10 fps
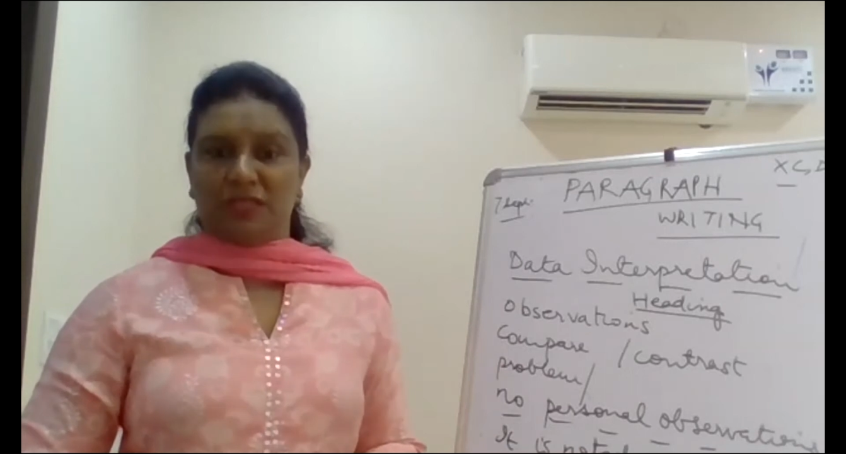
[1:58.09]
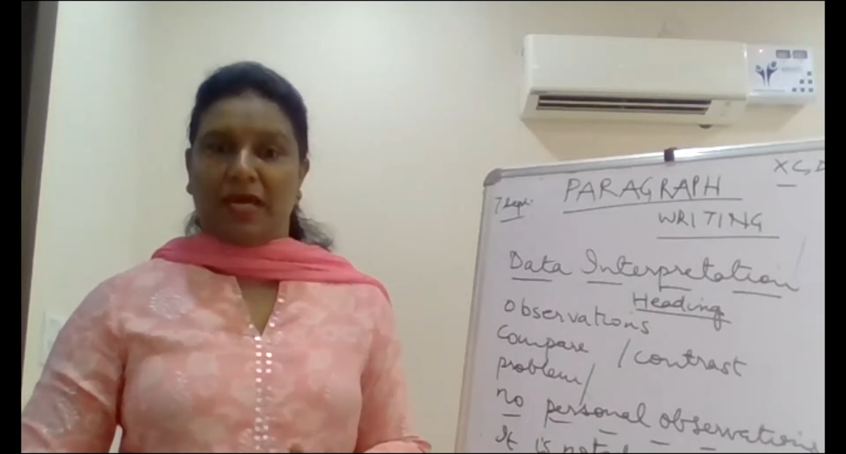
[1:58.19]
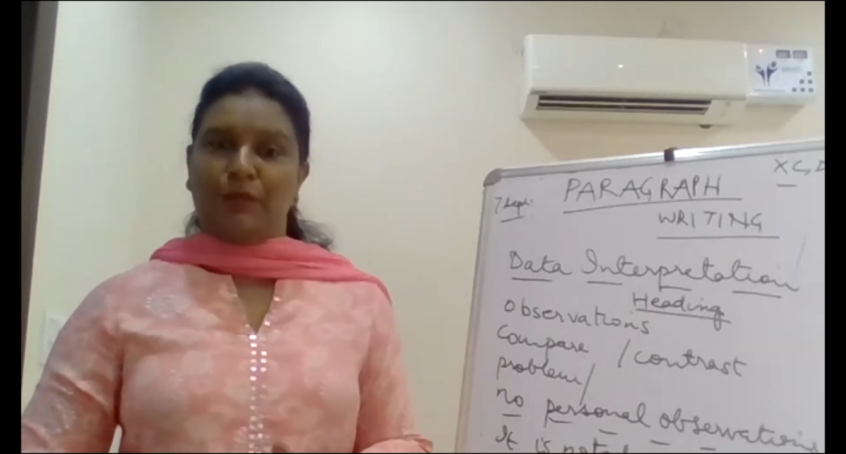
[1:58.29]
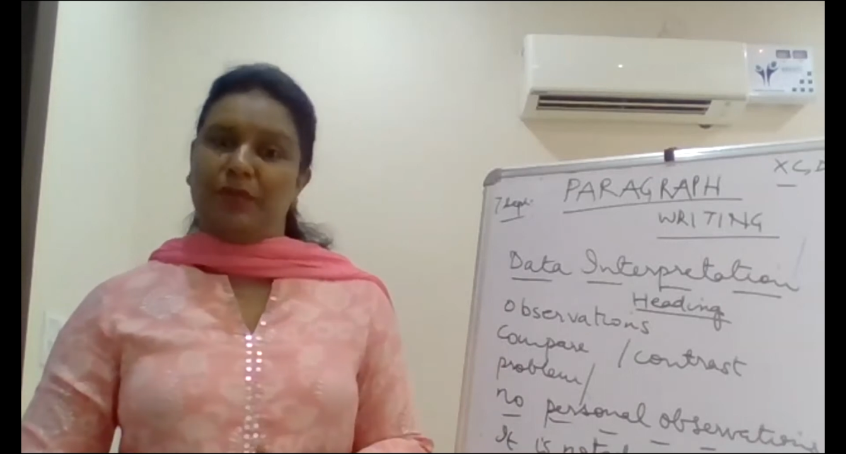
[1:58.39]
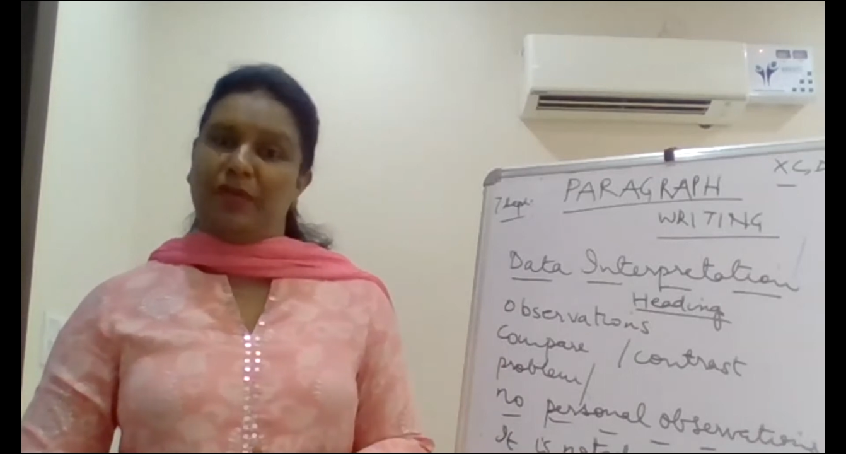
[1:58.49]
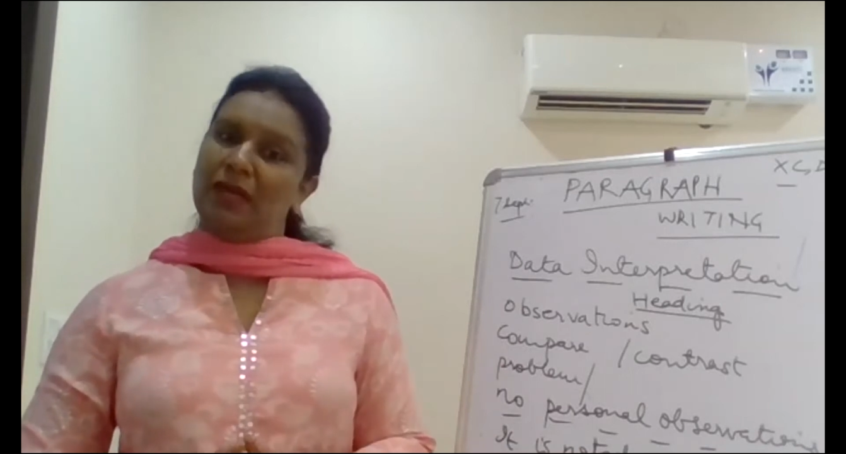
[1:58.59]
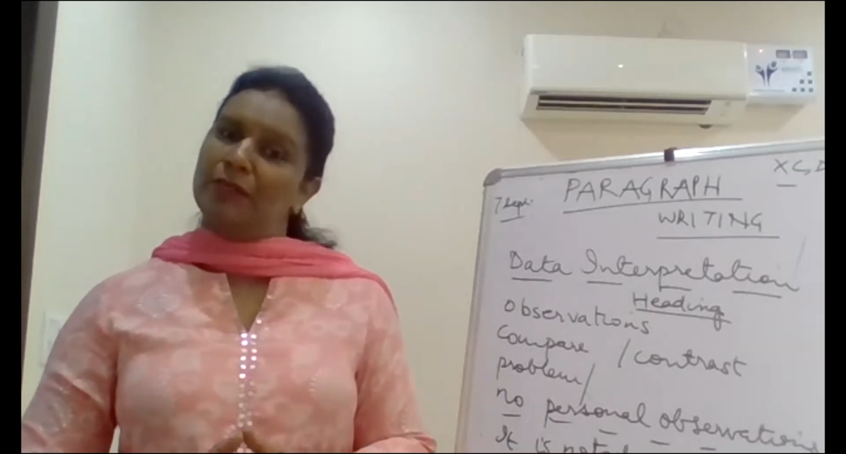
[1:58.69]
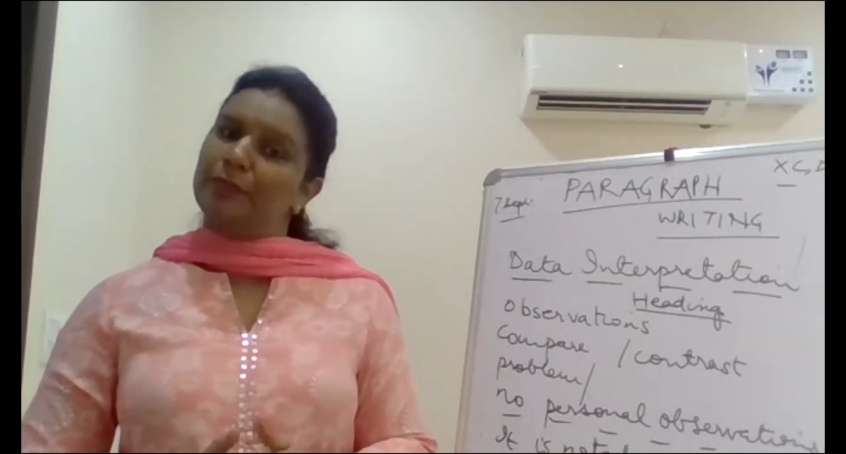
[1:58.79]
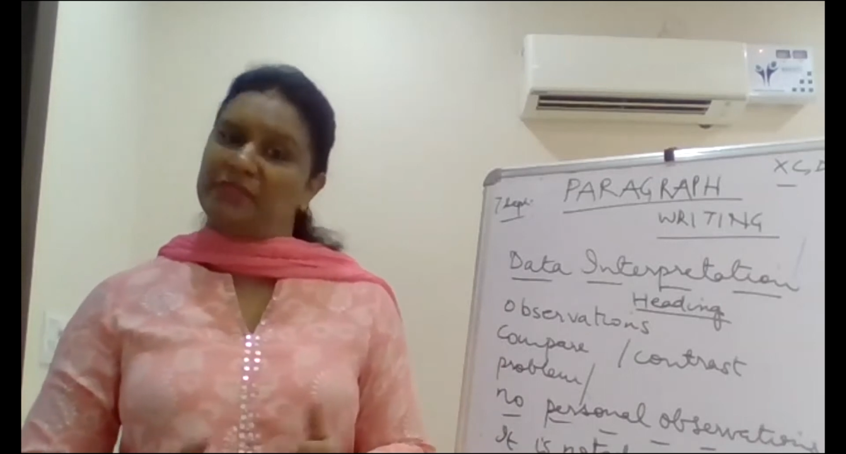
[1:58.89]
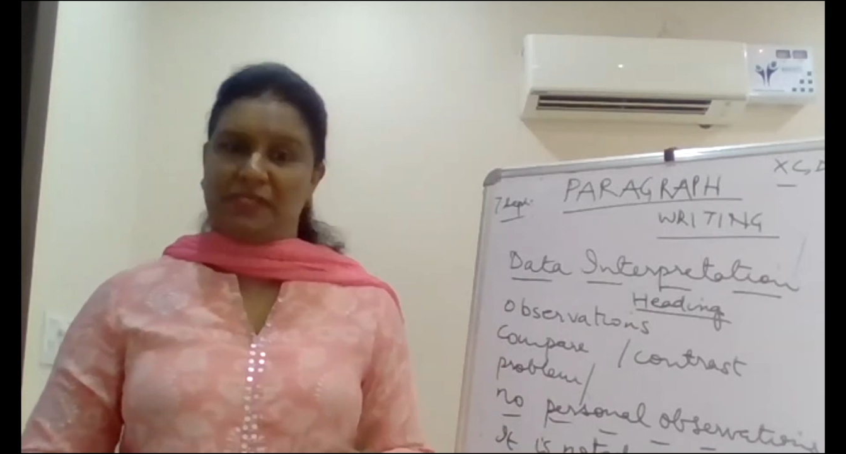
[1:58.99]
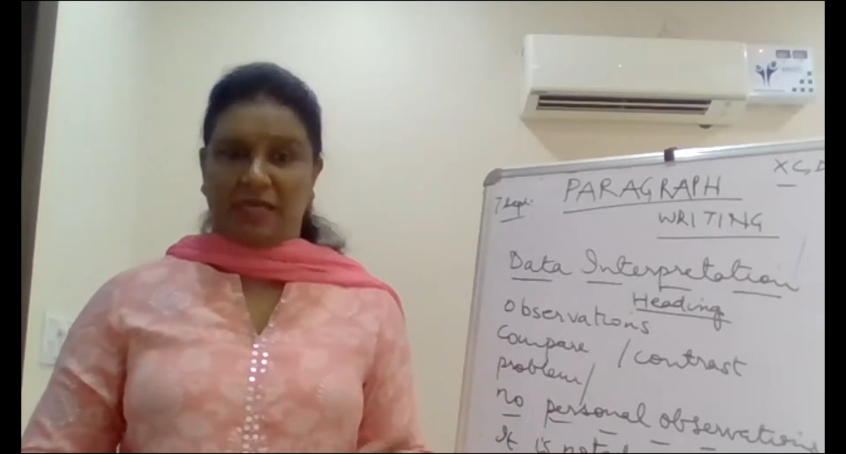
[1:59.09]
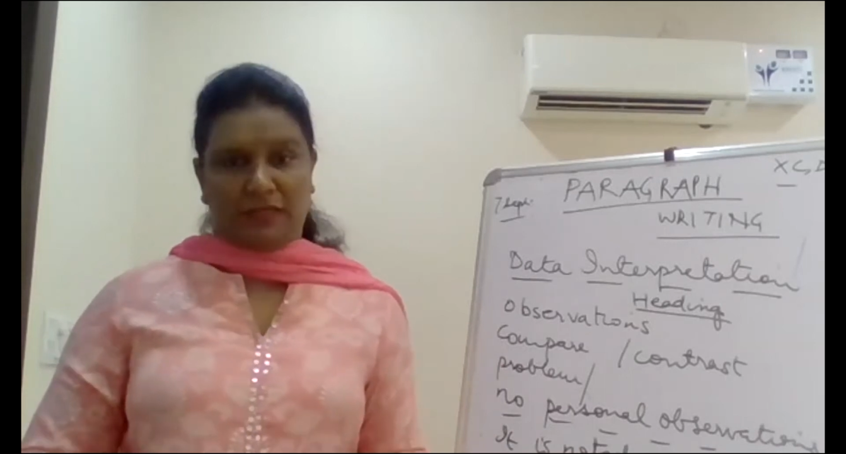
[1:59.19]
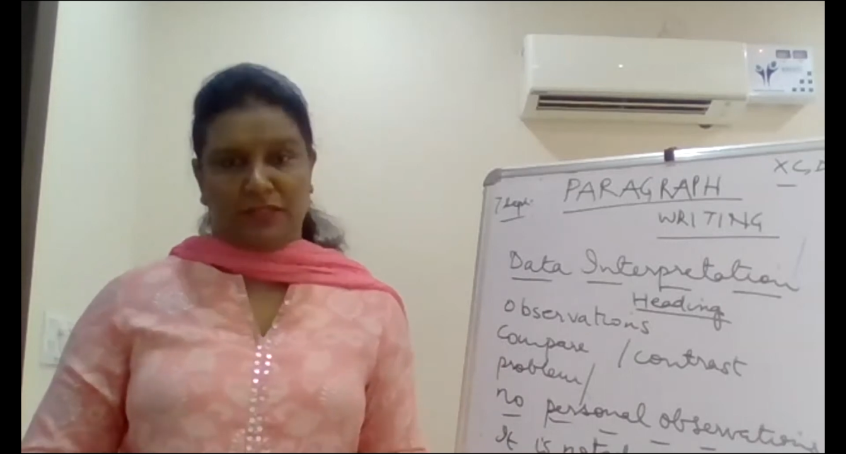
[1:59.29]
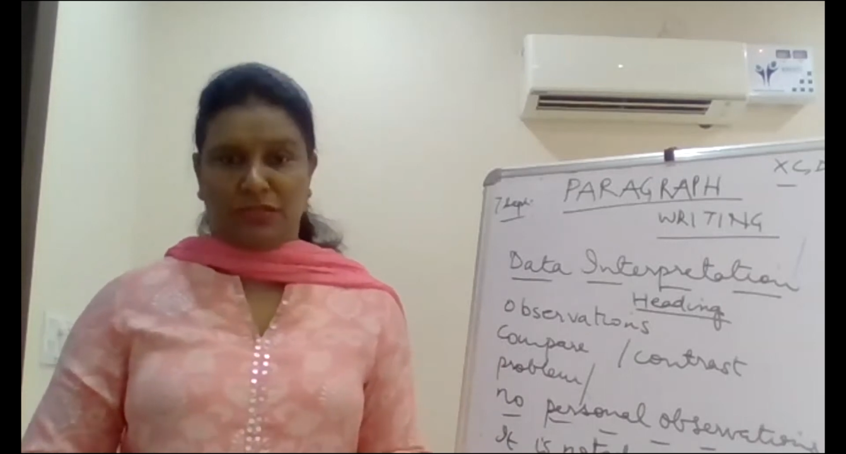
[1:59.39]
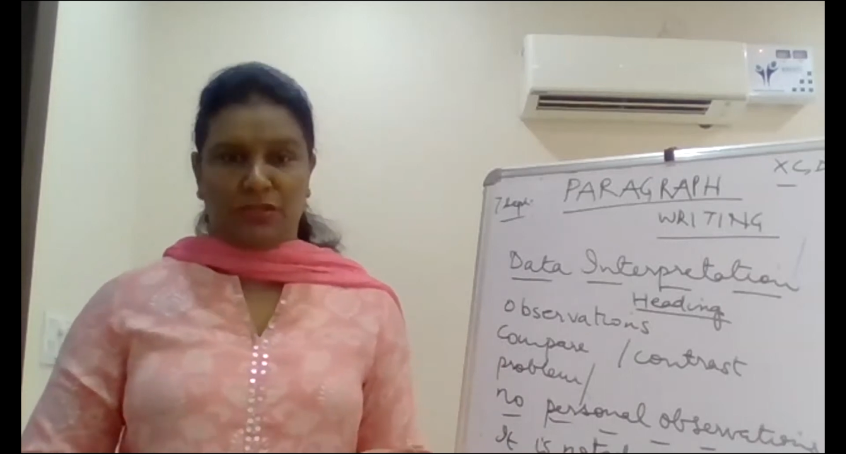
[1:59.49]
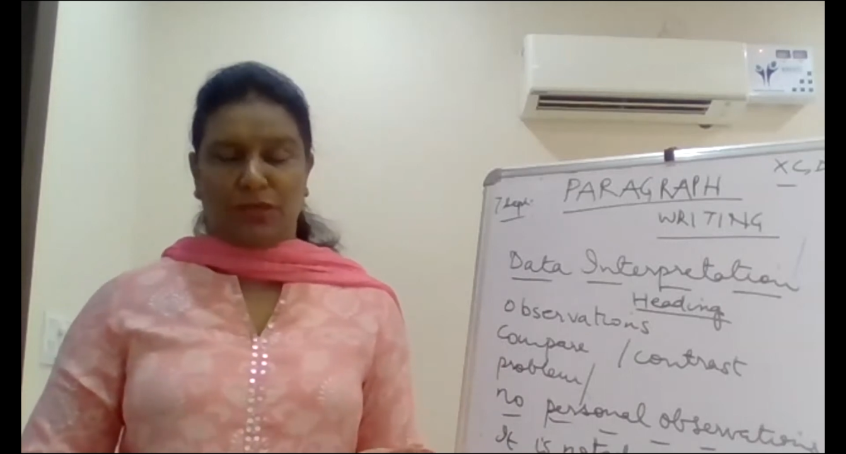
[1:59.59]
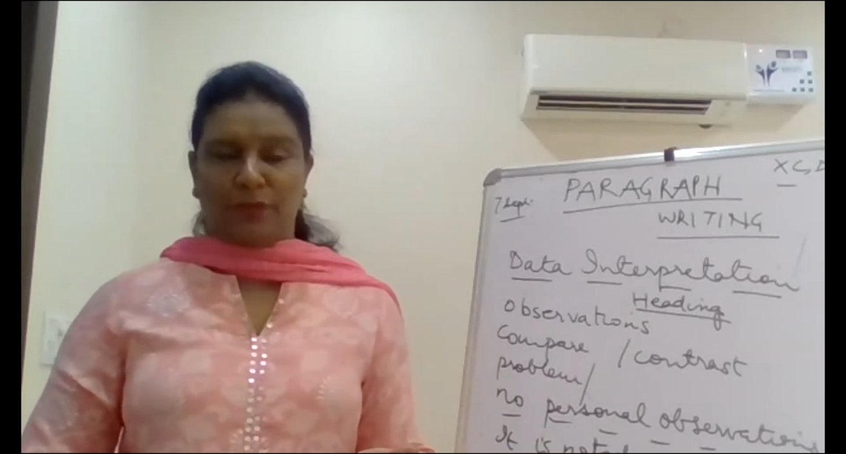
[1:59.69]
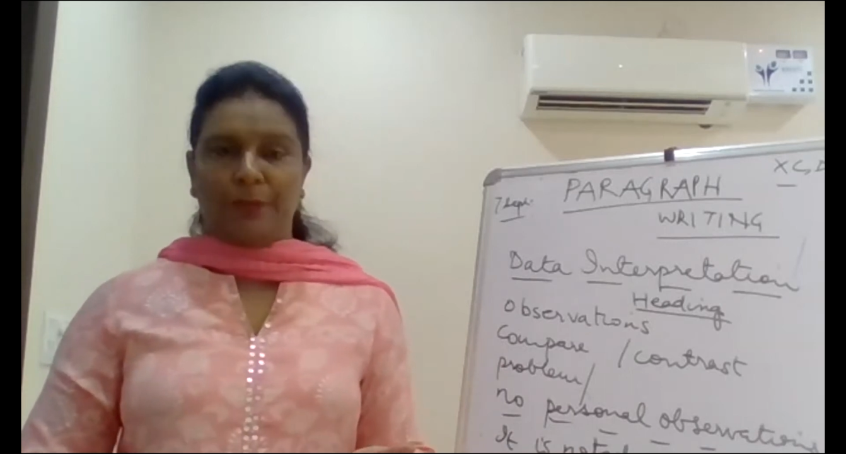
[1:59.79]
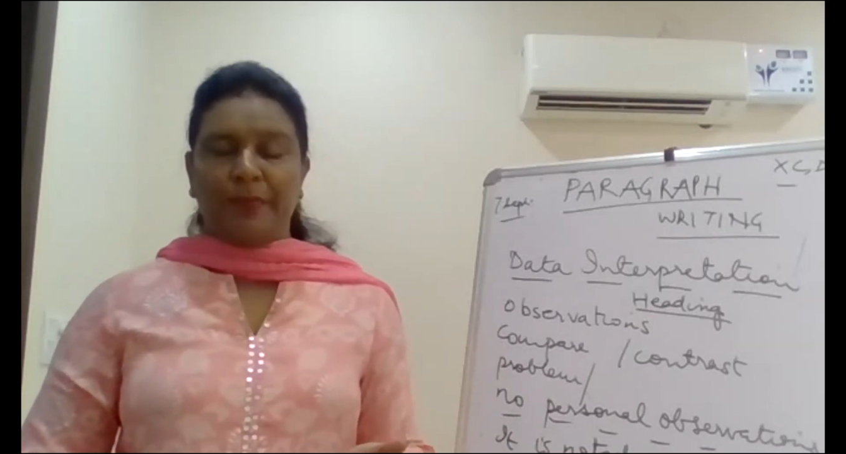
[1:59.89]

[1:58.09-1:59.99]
can be presented to you.